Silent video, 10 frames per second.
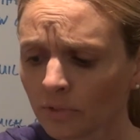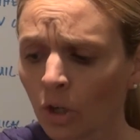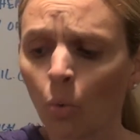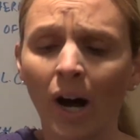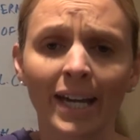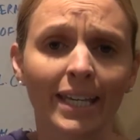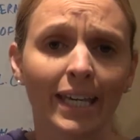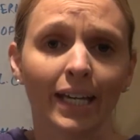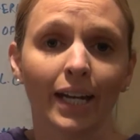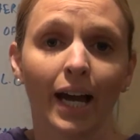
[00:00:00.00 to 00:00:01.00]
Why
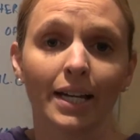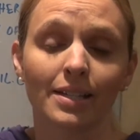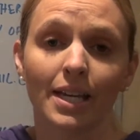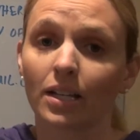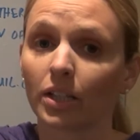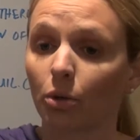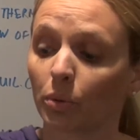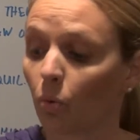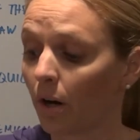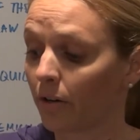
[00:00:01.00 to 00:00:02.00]
can't I take liquid
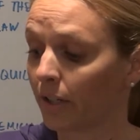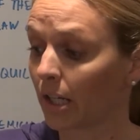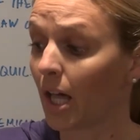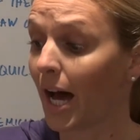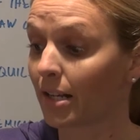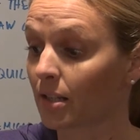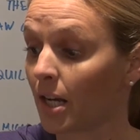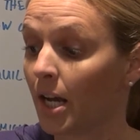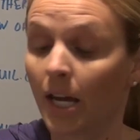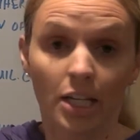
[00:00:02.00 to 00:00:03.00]
water in a glass
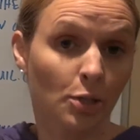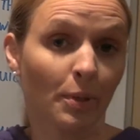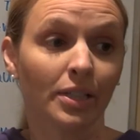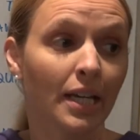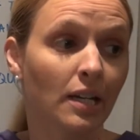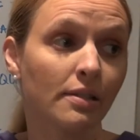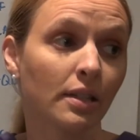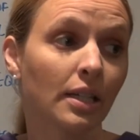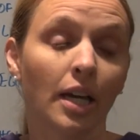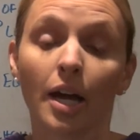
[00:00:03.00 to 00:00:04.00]
and
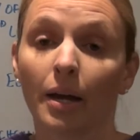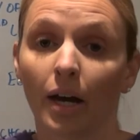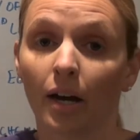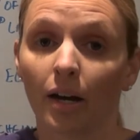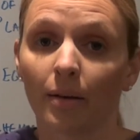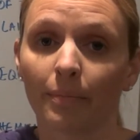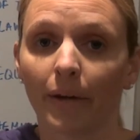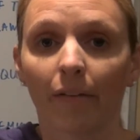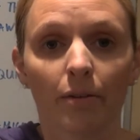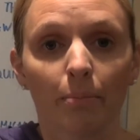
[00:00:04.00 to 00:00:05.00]
spontaneously
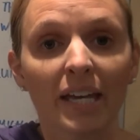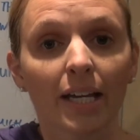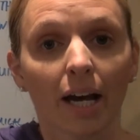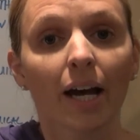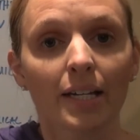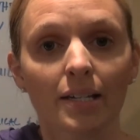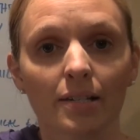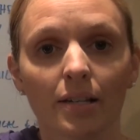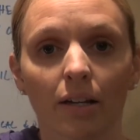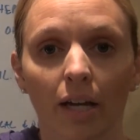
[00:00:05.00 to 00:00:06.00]
have it make
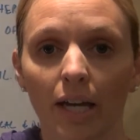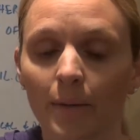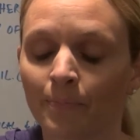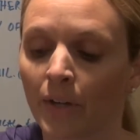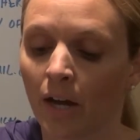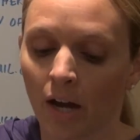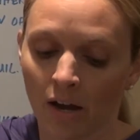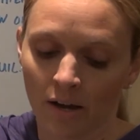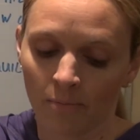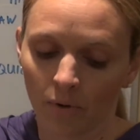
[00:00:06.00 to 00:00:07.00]
ice, okay?
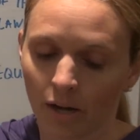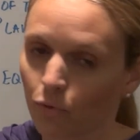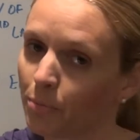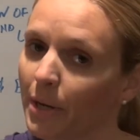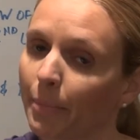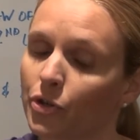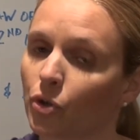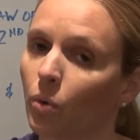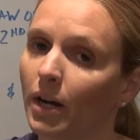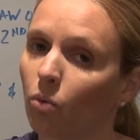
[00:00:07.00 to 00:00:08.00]
At room temperature,
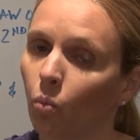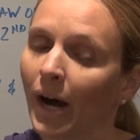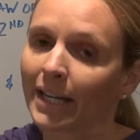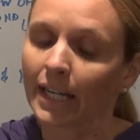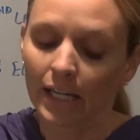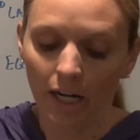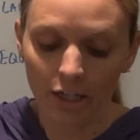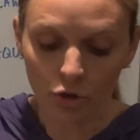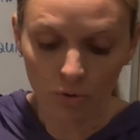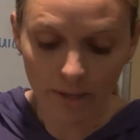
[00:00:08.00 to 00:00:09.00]
why can't
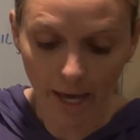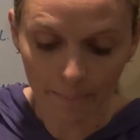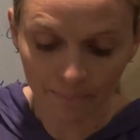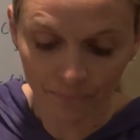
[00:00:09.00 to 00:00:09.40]
I do that?